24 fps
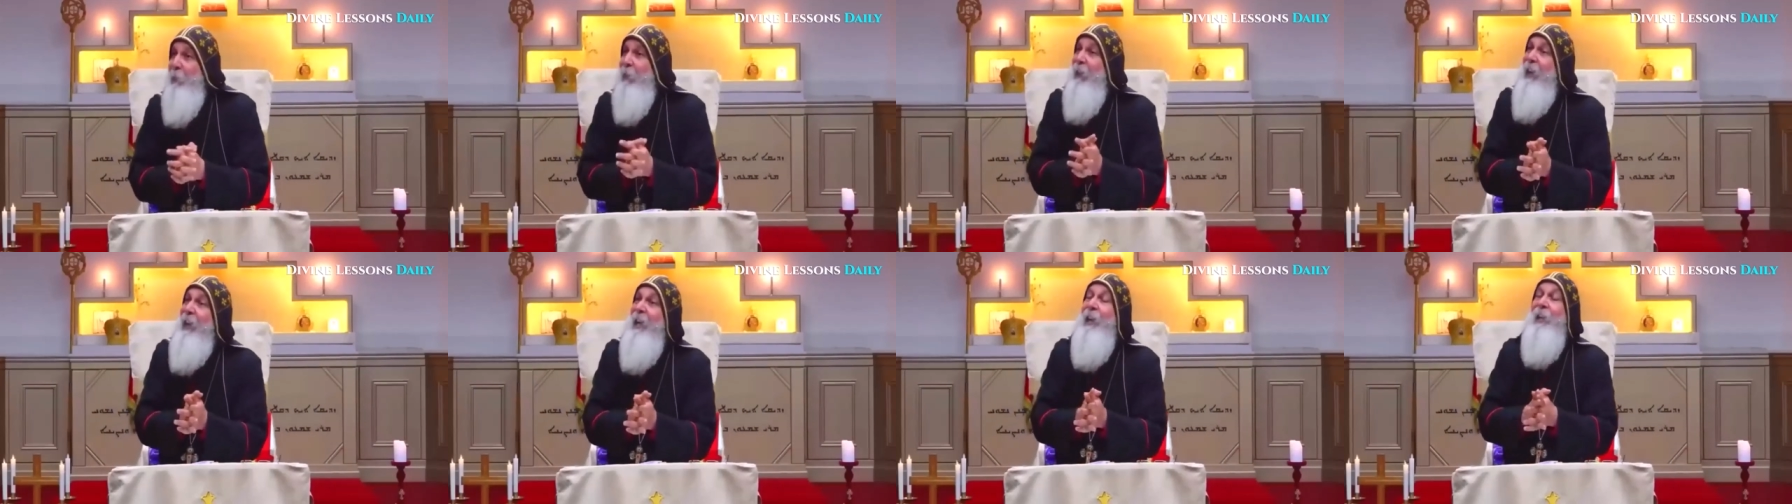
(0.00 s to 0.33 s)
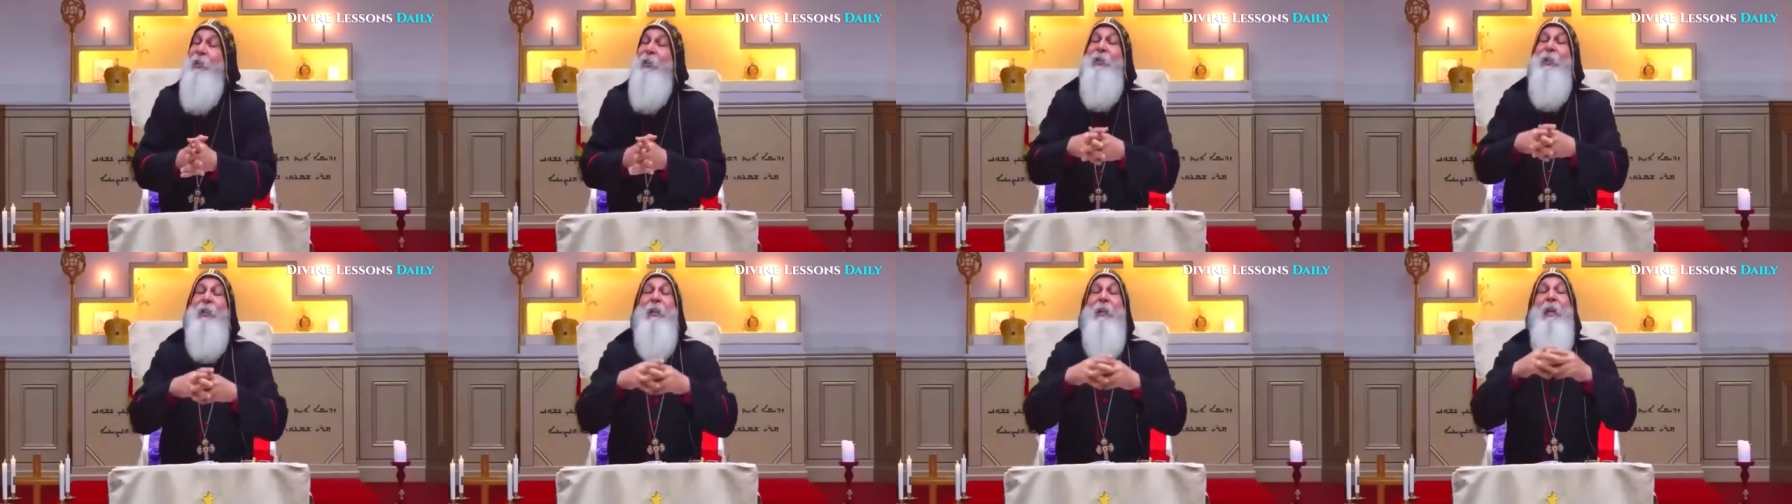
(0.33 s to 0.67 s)

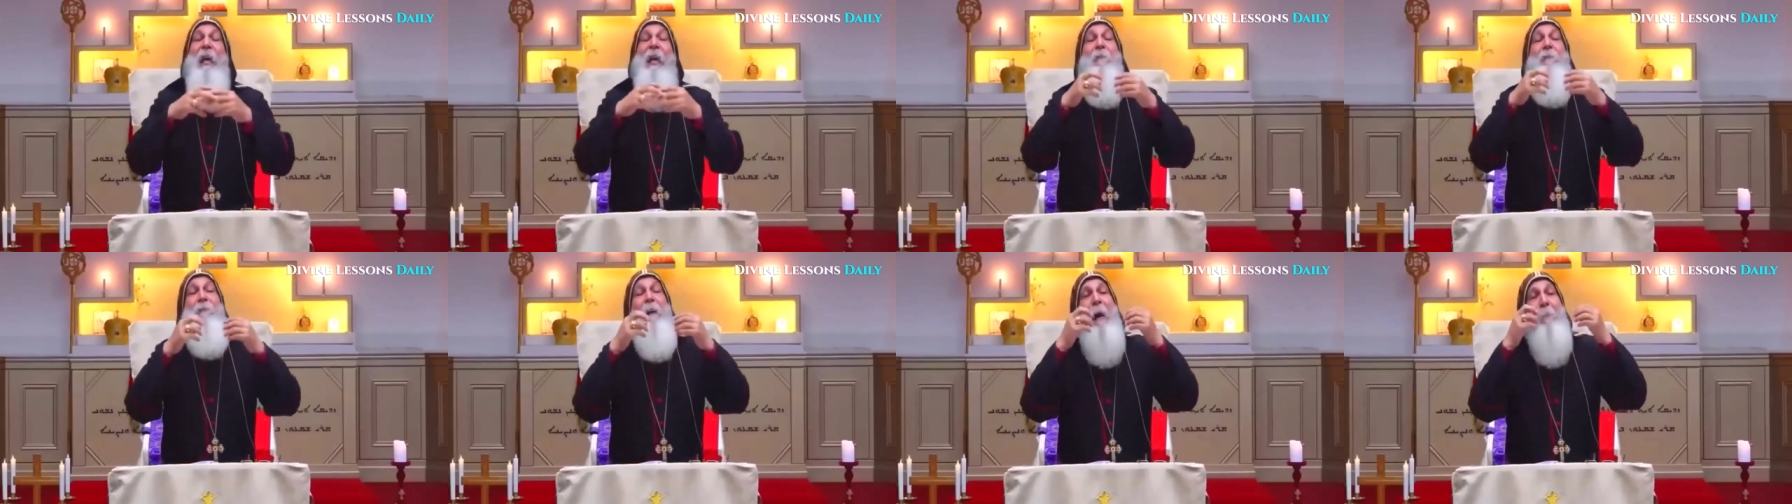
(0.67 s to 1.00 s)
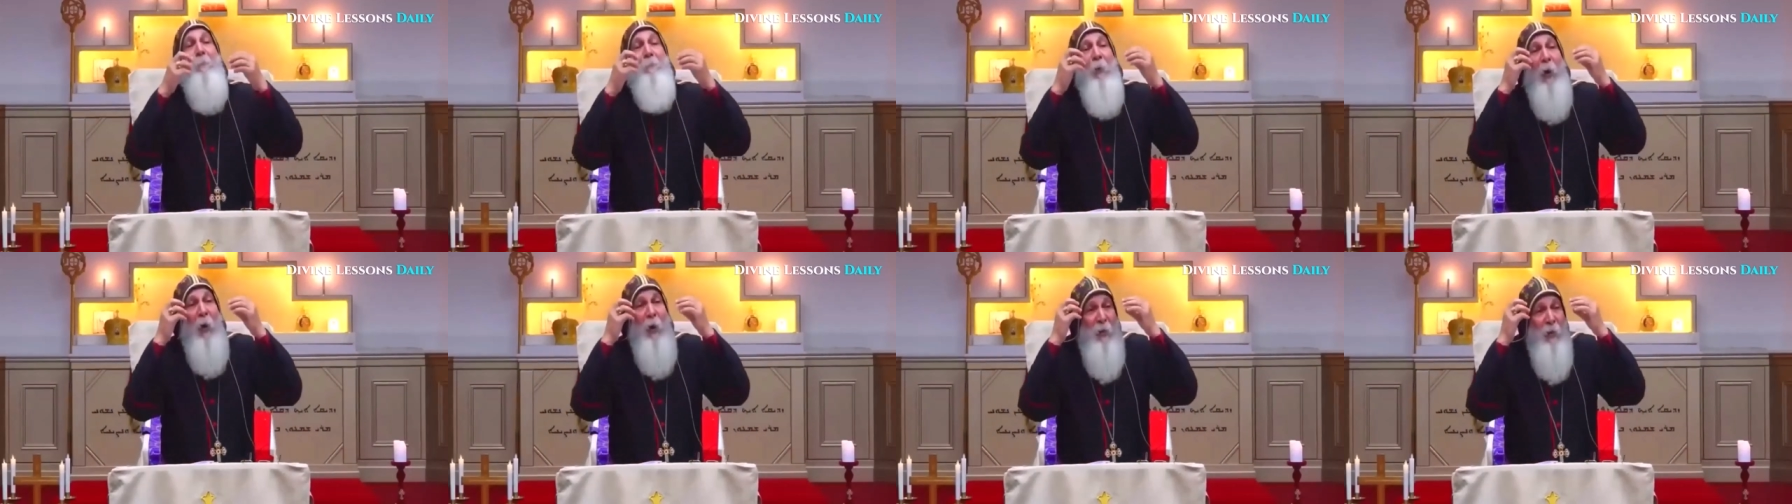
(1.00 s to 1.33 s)
Please give
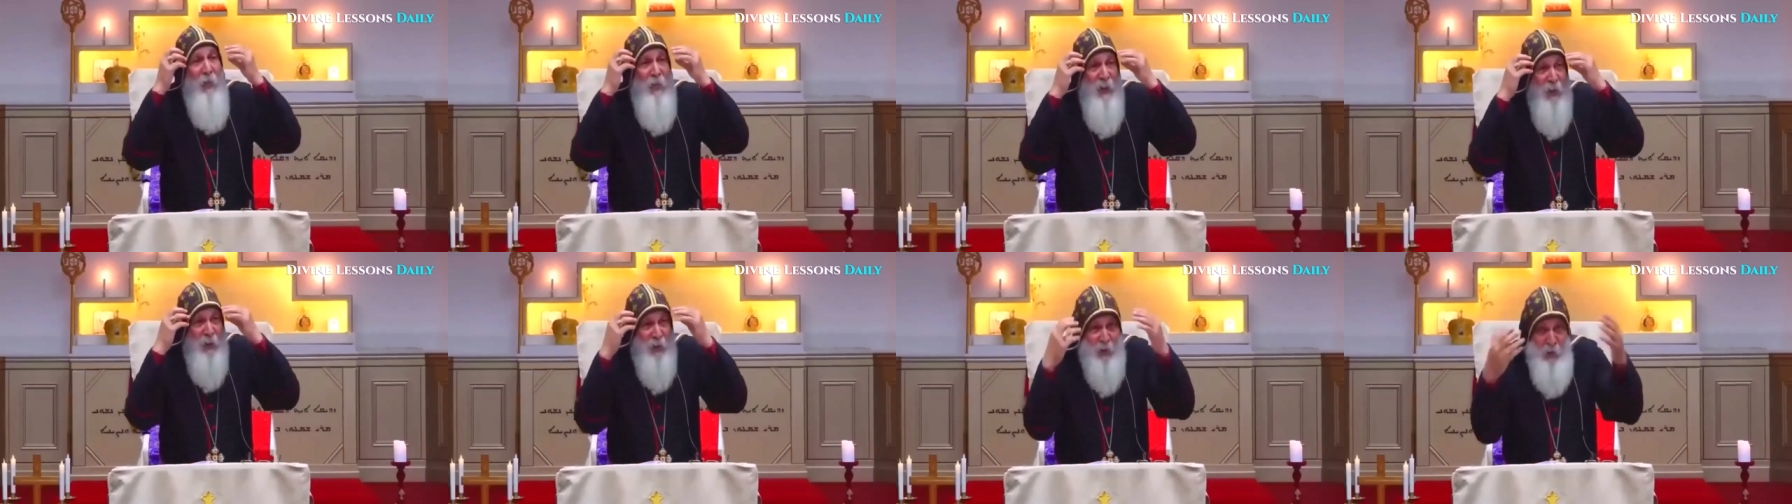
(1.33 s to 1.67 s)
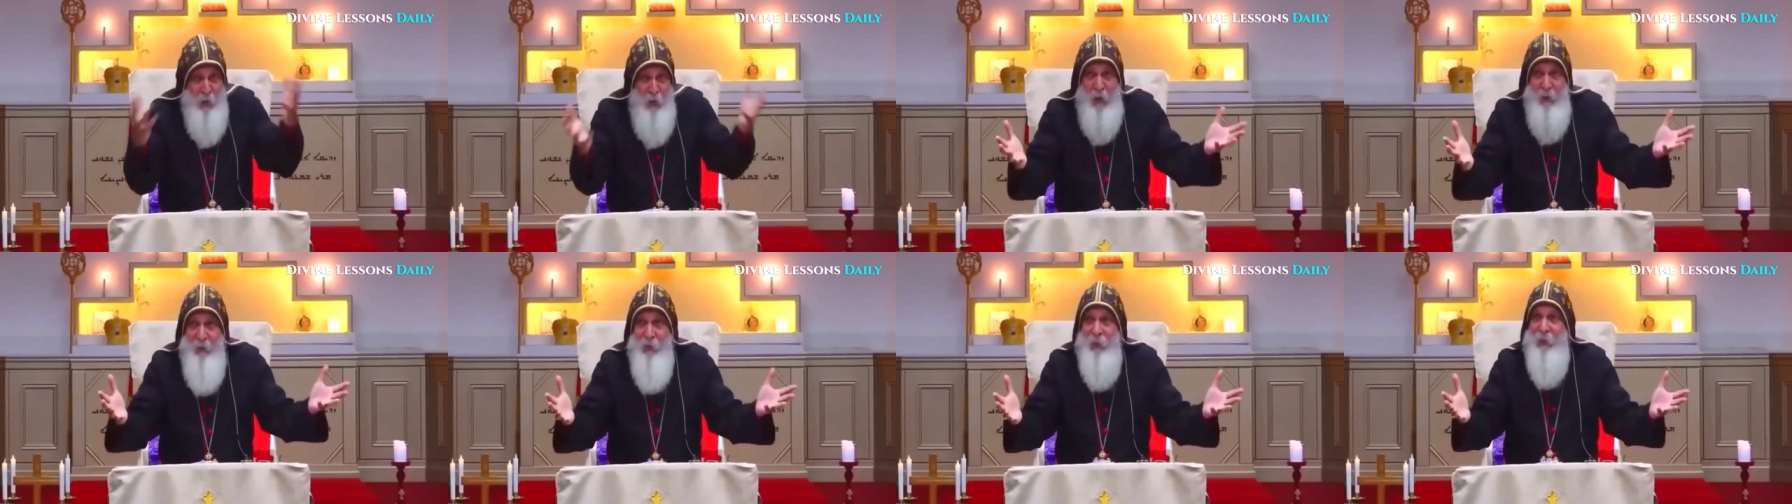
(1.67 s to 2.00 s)
up on this
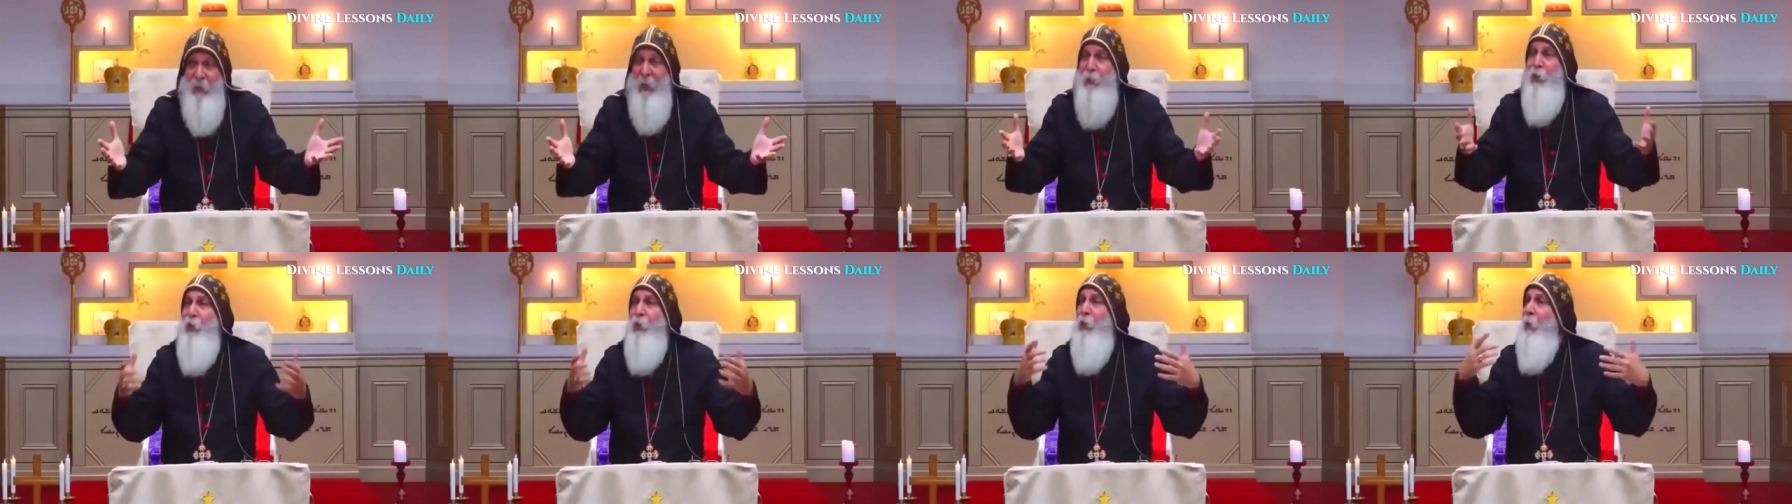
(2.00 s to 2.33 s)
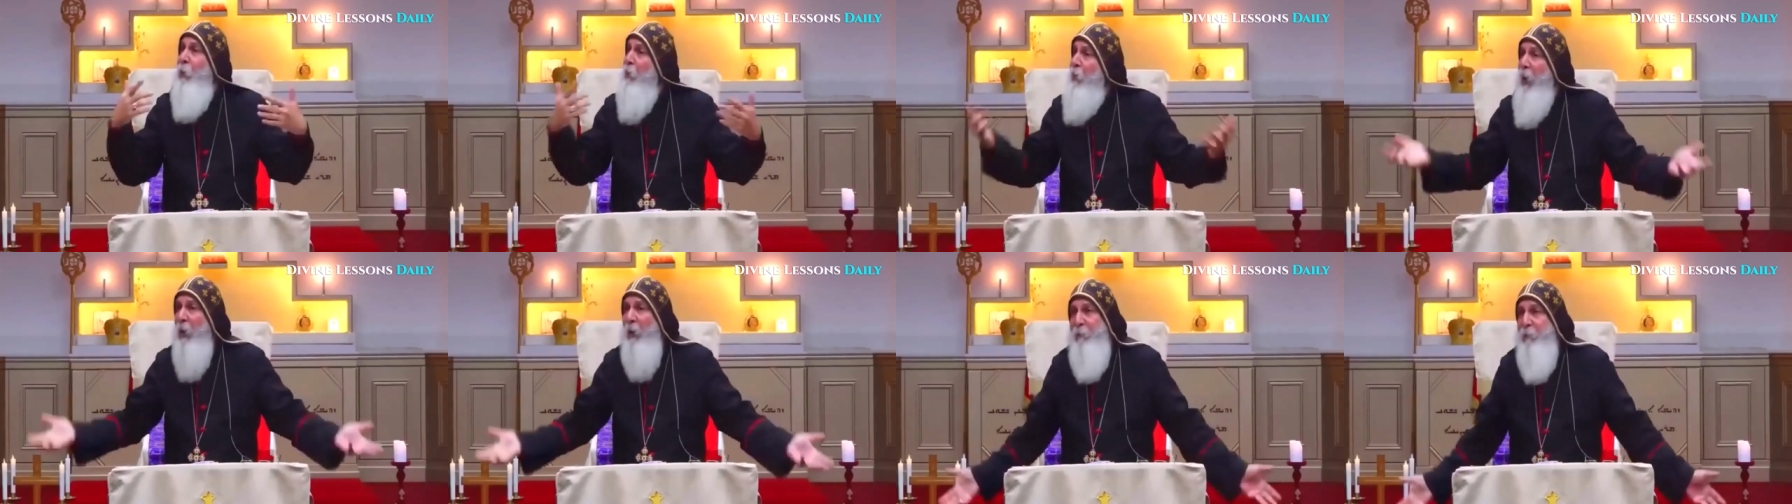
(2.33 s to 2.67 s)
nonsense. You're
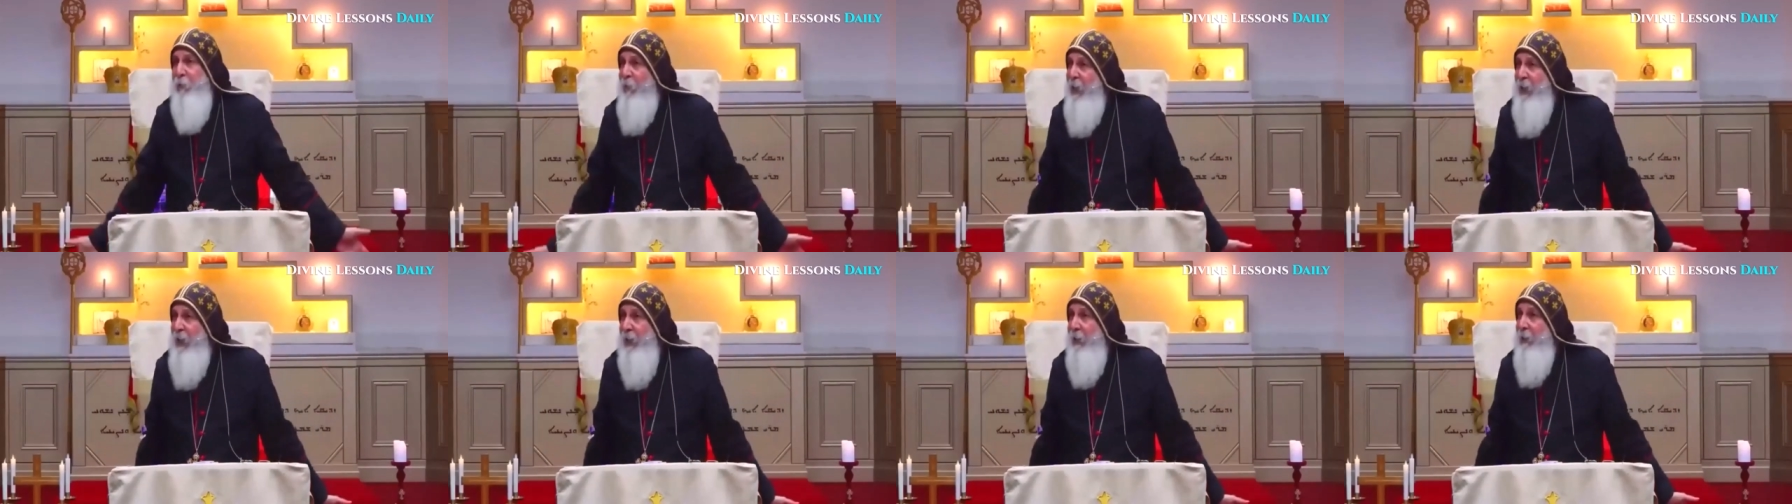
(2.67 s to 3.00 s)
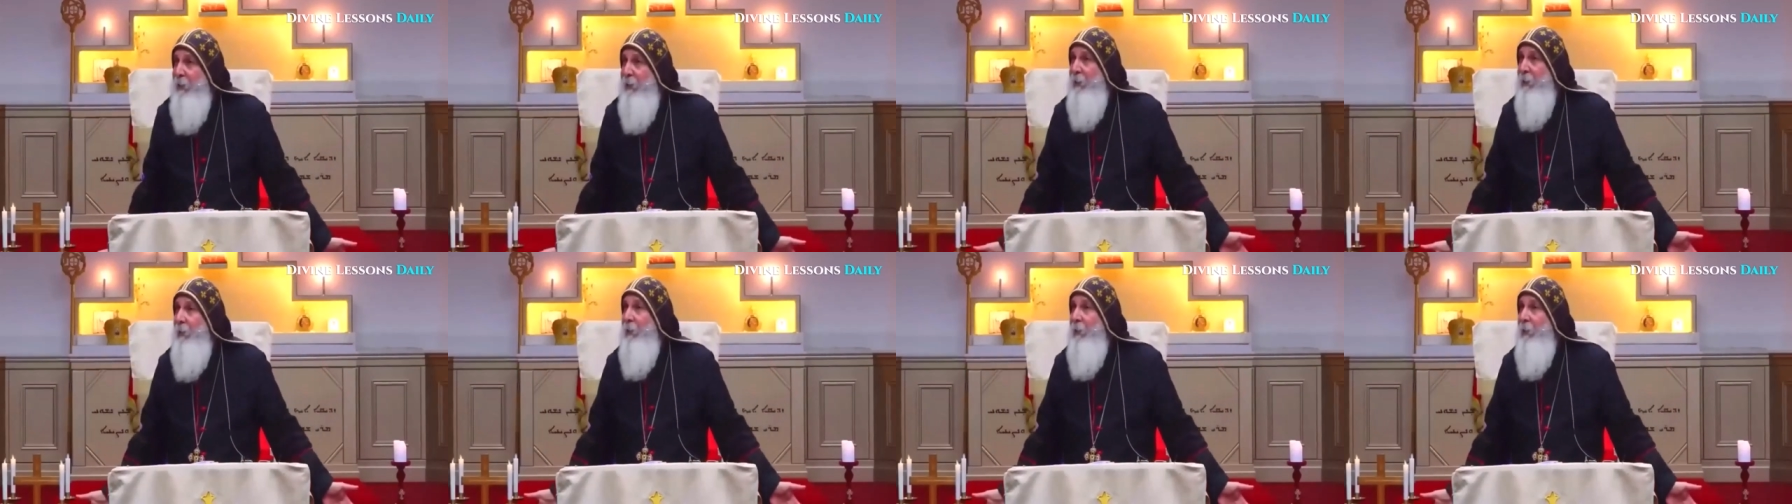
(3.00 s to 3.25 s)
not free.